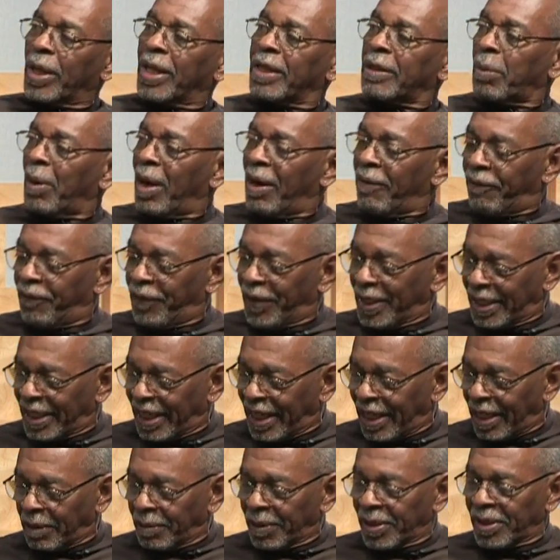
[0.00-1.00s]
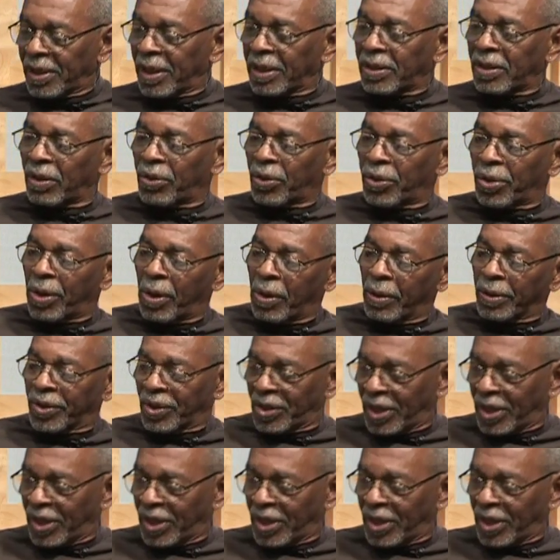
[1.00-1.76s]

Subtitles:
That's why Fidel was such a thorn.